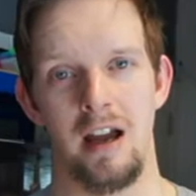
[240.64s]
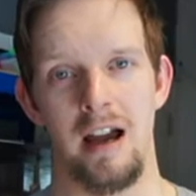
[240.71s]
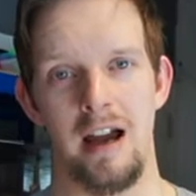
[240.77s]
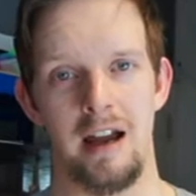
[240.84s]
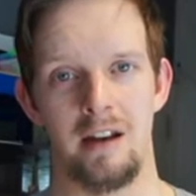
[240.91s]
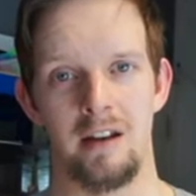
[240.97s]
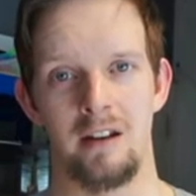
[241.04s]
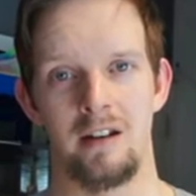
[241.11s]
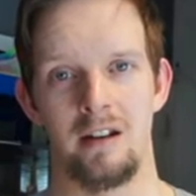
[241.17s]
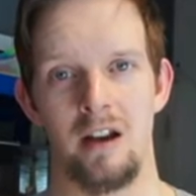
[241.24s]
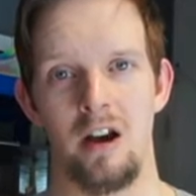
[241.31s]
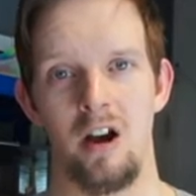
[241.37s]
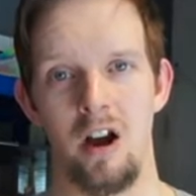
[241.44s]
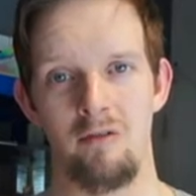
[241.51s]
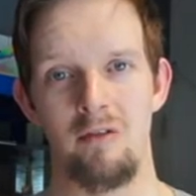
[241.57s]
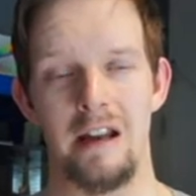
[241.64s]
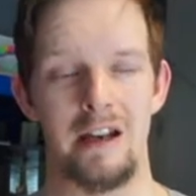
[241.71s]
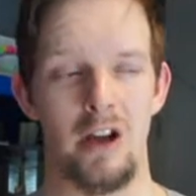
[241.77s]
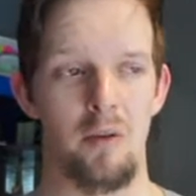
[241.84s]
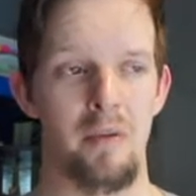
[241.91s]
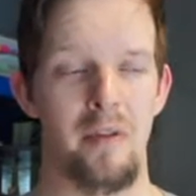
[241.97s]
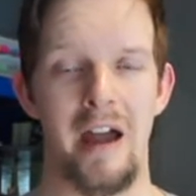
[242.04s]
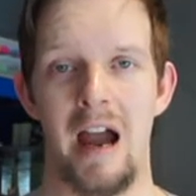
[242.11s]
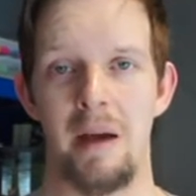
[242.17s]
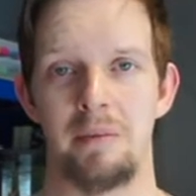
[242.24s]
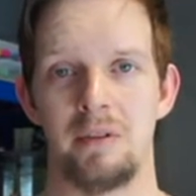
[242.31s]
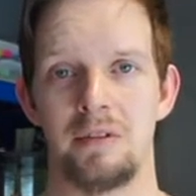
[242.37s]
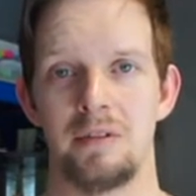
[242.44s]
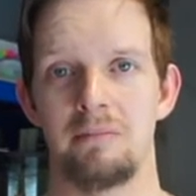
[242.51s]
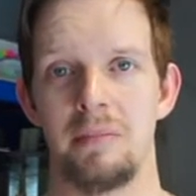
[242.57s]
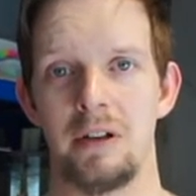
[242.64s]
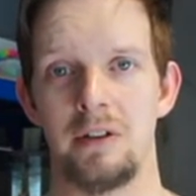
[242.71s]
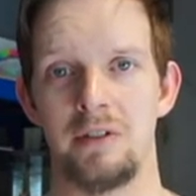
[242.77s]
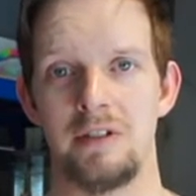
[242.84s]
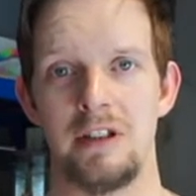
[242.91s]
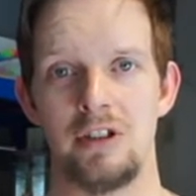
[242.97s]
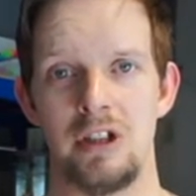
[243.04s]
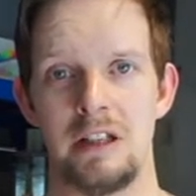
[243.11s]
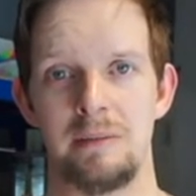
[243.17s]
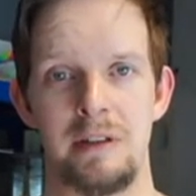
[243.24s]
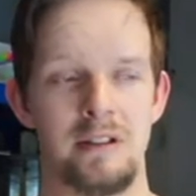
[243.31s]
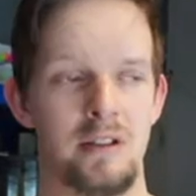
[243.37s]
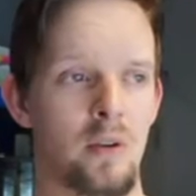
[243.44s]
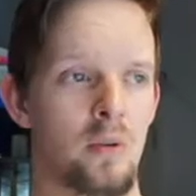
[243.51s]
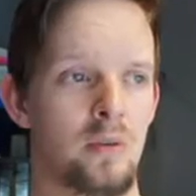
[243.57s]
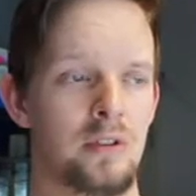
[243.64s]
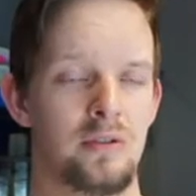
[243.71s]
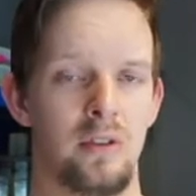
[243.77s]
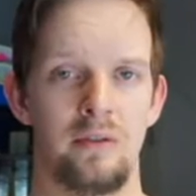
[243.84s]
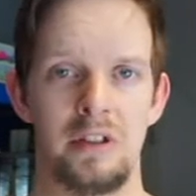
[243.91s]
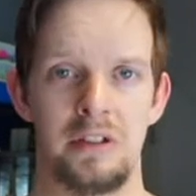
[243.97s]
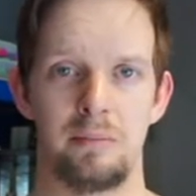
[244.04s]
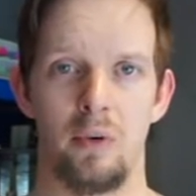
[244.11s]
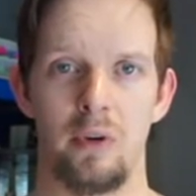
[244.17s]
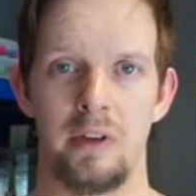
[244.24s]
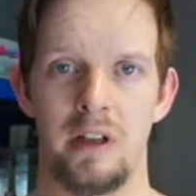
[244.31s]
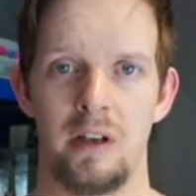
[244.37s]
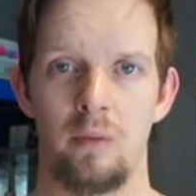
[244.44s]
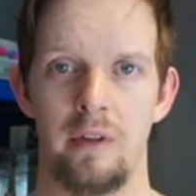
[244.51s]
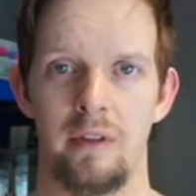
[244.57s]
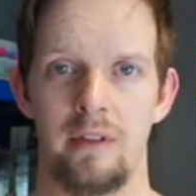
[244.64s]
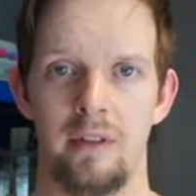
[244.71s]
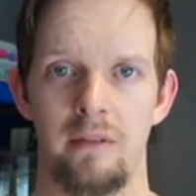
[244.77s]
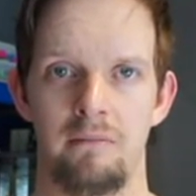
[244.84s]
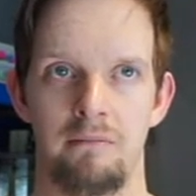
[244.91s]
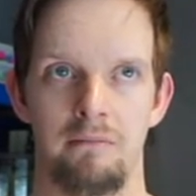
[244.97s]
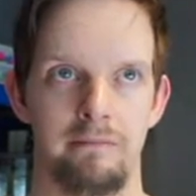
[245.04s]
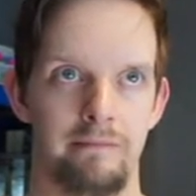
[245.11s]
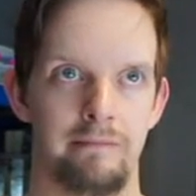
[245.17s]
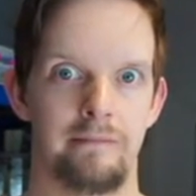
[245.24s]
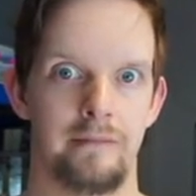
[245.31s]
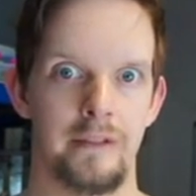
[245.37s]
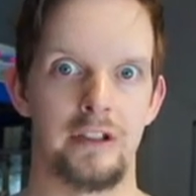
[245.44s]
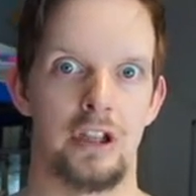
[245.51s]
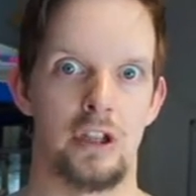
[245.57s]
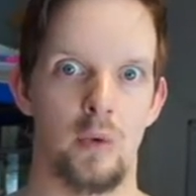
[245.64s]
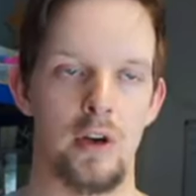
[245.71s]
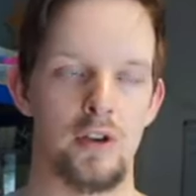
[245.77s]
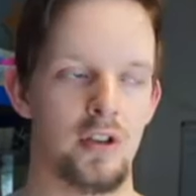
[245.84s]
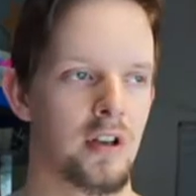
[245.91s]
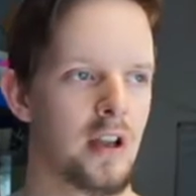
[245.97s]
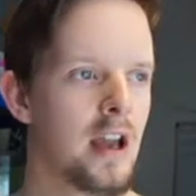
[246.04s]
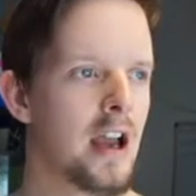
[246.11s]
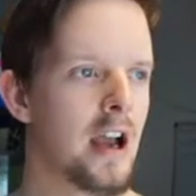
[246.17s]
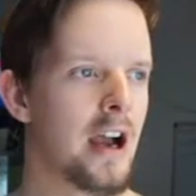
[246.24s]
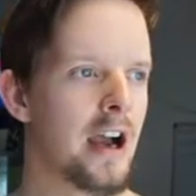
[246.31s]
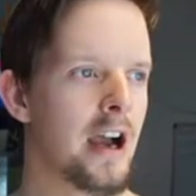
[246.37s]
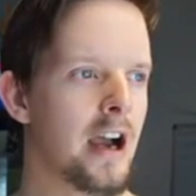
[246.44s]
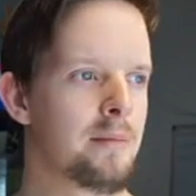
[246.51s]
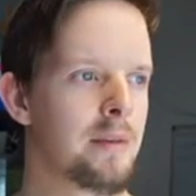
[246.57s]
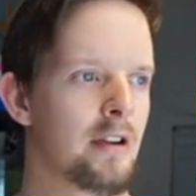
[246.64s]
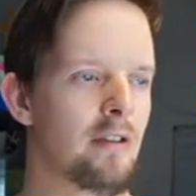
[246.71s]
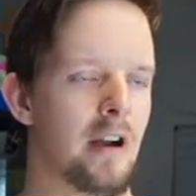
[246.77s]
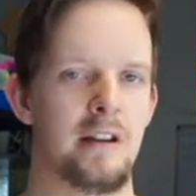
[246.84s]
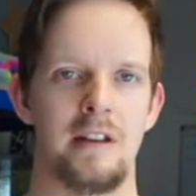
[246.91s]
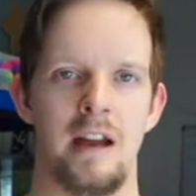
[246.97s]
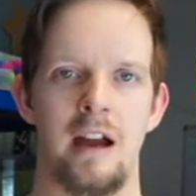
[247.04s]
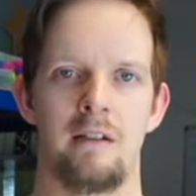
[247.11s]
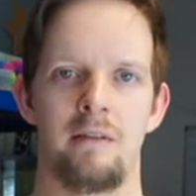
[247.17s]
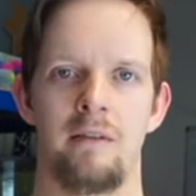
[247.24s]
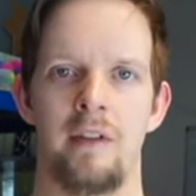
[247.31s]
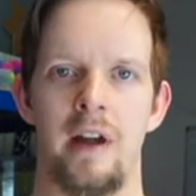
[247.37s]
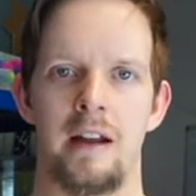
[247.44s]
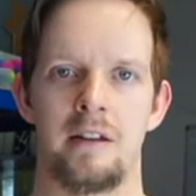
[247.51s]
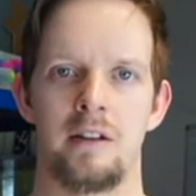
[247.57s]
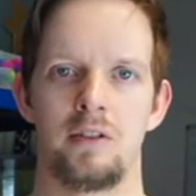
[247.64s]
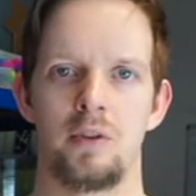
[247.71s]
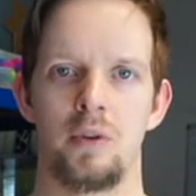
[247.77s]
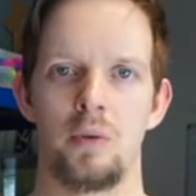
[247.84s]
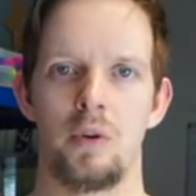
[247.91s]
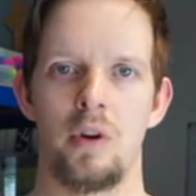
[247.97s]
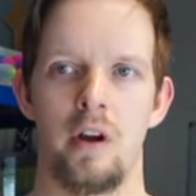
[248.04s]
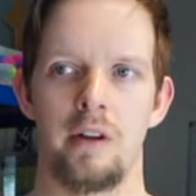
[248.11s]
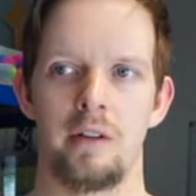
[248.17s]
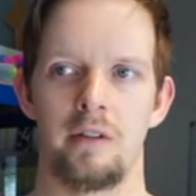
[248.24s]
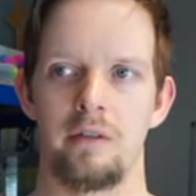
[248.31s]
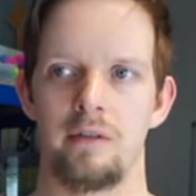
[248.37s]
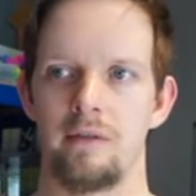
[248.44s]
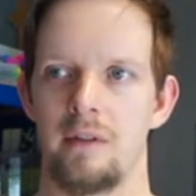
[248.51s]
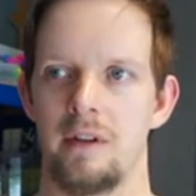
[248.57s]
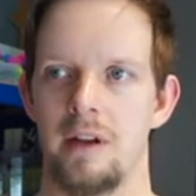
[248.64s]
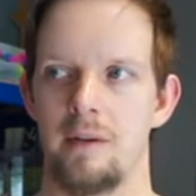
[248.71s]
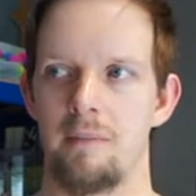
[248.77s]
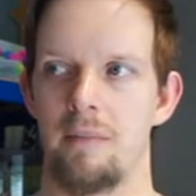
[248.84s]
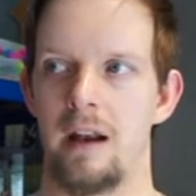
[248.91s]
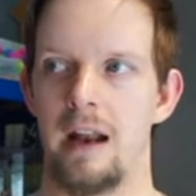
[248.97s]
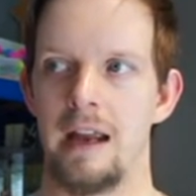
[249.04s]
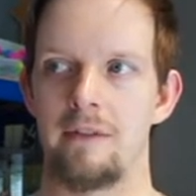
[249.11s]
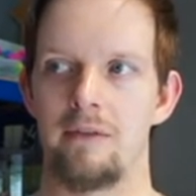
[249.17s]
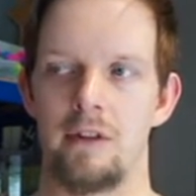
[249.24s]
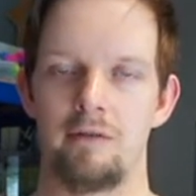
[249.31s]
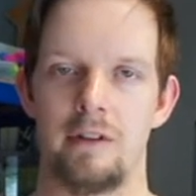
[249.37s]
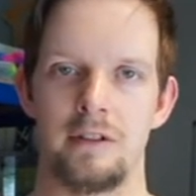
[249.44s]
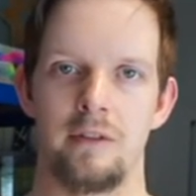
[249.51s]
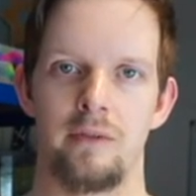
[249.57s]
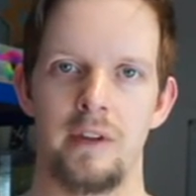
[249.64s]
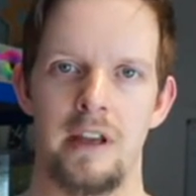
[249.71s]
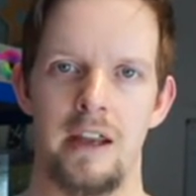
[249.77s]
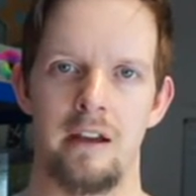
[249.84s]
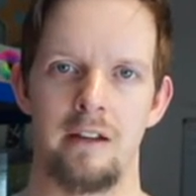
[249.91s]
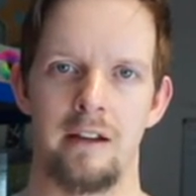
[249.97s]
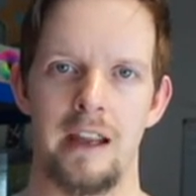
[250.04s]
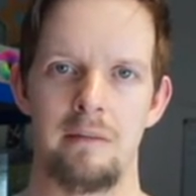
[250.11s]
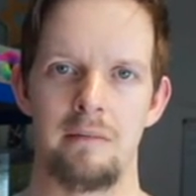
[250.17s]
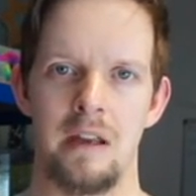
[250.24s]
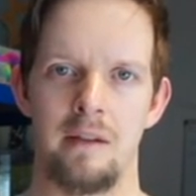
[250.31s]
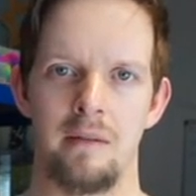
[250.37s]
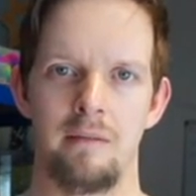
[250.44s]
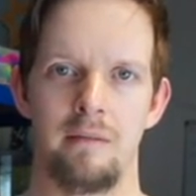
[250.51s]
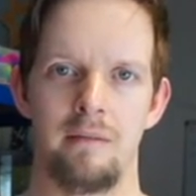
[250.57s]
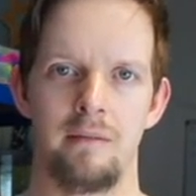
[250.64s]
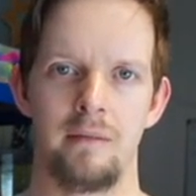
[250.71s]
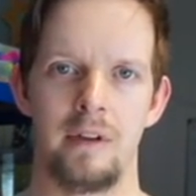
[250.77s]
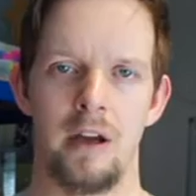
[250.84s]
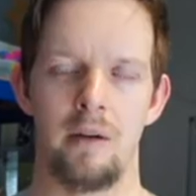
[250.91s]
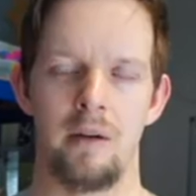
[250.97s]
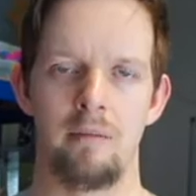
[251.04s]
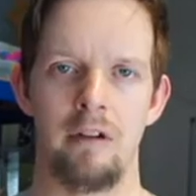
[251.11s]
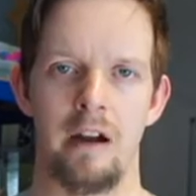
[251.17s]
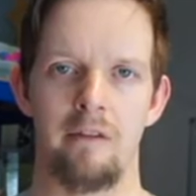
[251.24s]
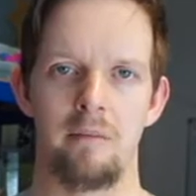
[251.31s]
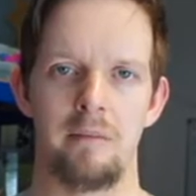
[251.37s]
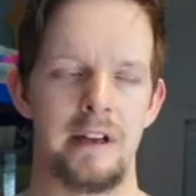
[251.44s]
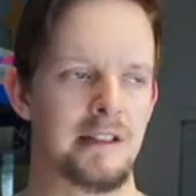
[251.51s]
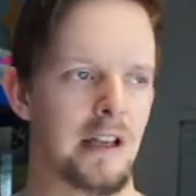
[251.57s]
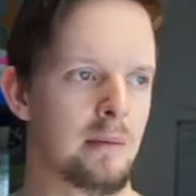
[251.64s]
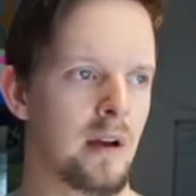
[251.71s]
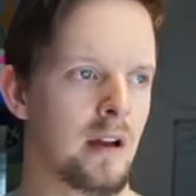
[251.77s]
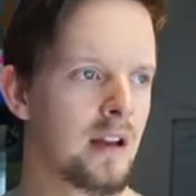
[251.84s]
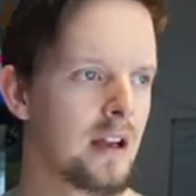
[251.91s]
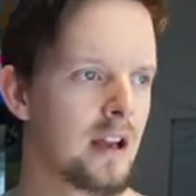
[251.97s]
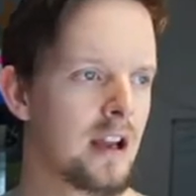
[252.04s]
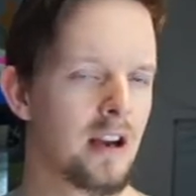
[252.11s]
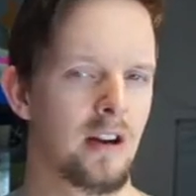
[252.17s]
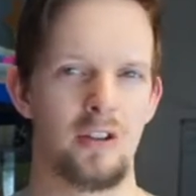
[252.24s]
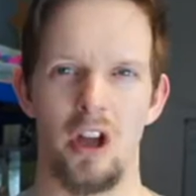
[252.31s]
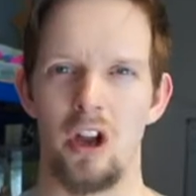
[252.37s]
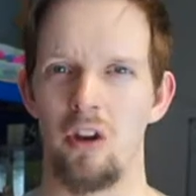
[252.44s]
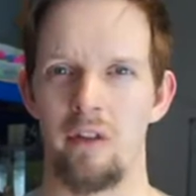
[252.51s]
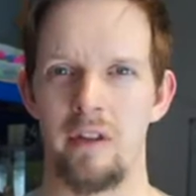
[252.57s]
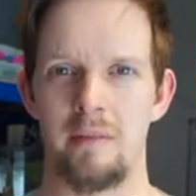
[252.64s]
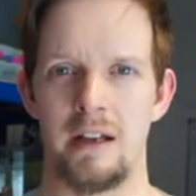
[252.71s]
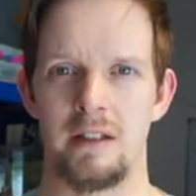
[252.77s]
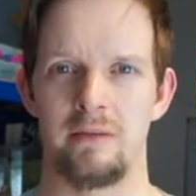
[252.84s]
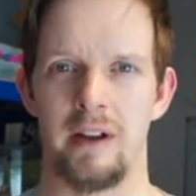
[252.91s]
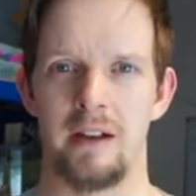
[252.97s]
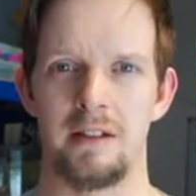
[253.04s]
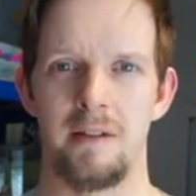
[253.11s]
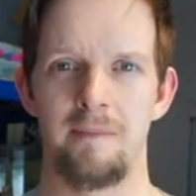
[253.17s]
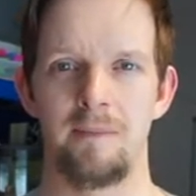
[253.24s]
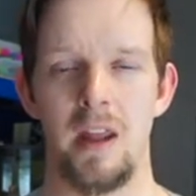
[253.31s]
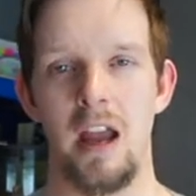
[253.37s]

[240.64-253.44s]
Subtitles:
And I really hope that that happens, because this year has been so sort of disappointing with the situation. It'd be great to have that to kind of play for the rest of the year and give me a break from Beat Saber, because I love the Mass Effect.